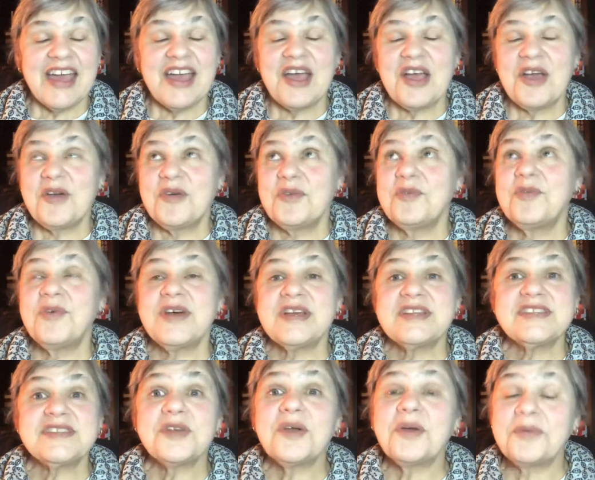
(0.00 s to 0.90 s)

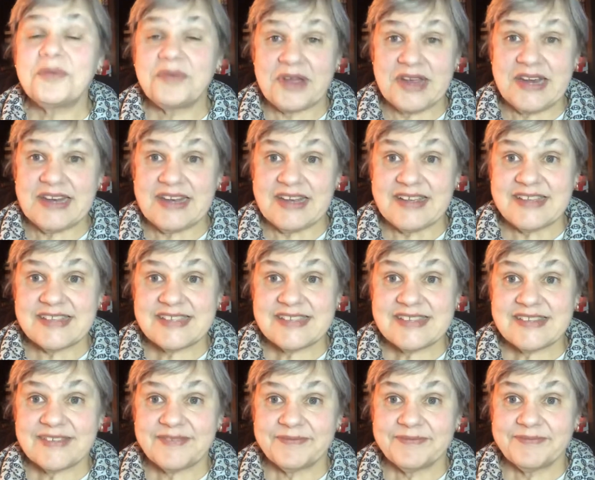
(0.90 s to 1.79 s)
was
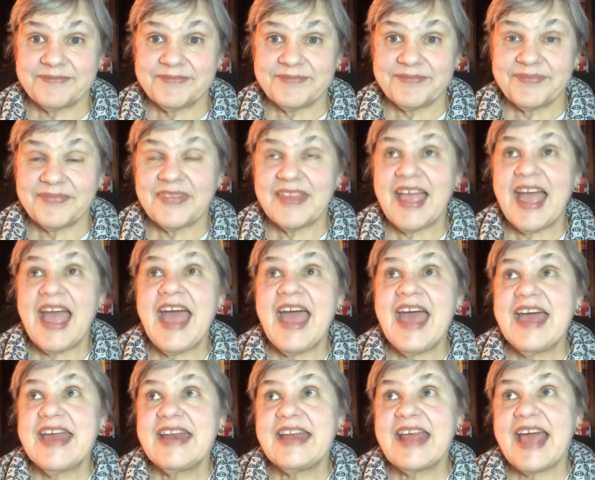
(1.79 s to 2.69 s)
horrendous.
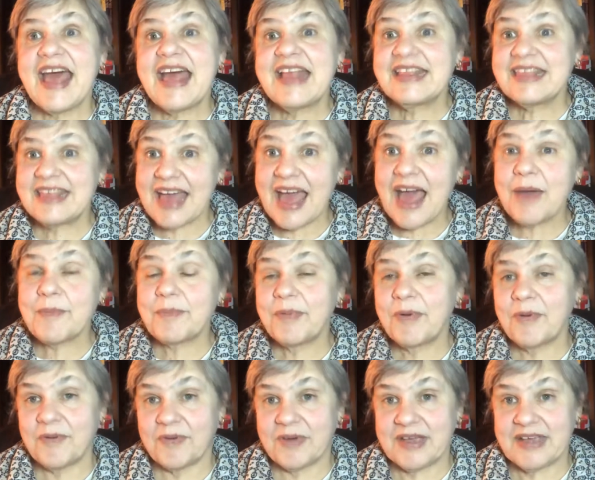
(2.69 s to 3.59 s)
And at that
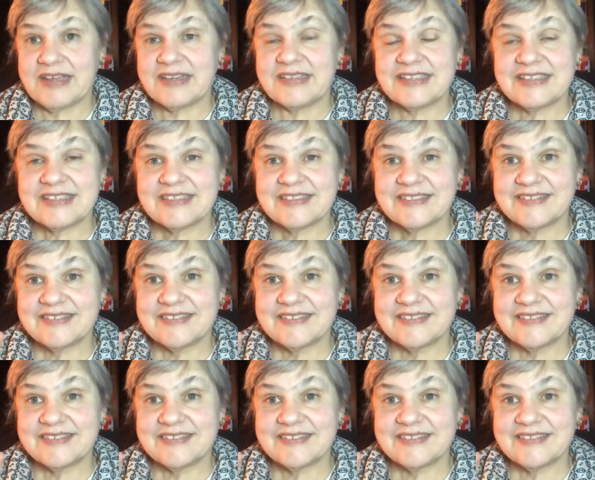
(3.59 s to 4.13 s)
point,